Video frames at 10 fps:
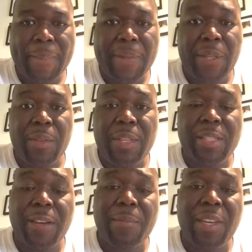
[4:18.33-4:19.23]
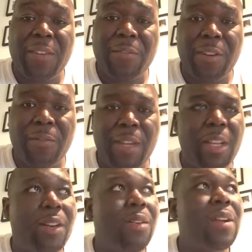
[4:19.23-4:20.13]
So this is going to be it for the
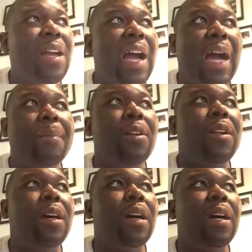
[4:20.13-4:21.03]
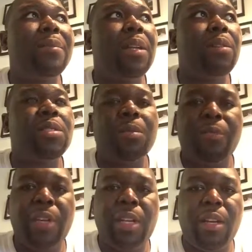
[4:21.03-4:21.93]
video. I'm going to upload some
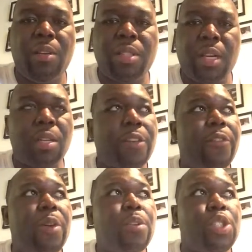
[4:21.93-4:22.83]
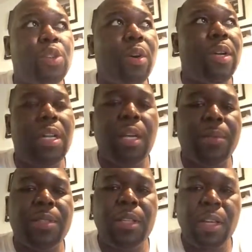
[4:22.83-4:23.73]
videos. They're very short
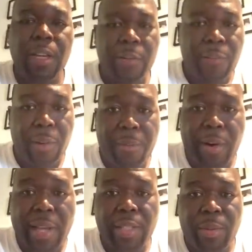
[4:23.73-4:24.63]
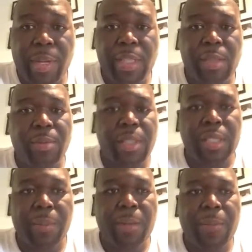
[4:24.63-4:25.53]
clips from graduation with
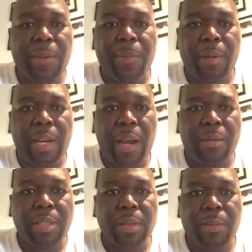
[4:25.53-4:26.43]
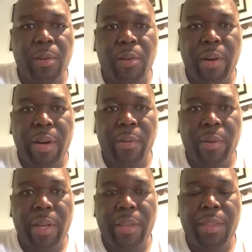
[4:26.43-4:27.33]
some of the people that I was in the program
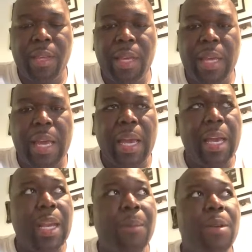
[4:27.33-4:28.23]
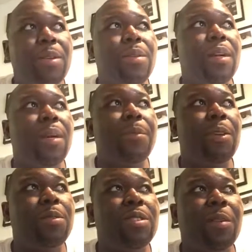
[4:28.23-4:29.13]
with. And I'm going to
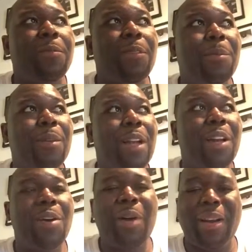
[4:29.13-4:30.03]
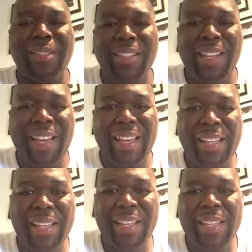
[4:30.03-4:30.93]
upload some from when I go out tonight.
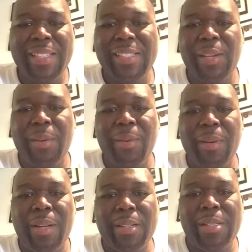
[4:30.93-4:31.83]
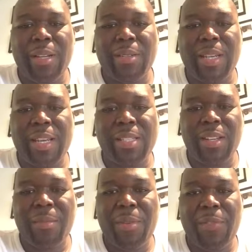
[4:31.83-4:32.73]
So, you know, today's
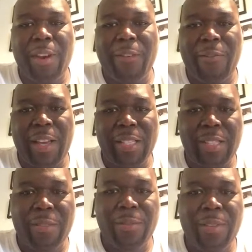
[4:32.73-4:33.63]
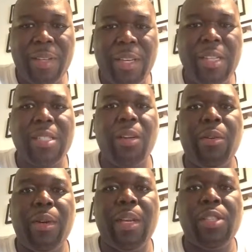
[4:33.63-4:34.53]
going to be very festive.
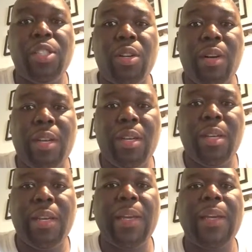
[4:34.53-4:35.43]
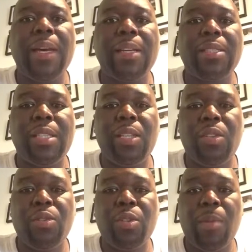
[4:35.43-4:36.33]
So enjoy, and I'll see
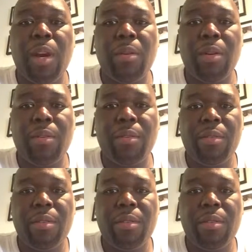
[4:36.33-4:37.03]
you tomorrow.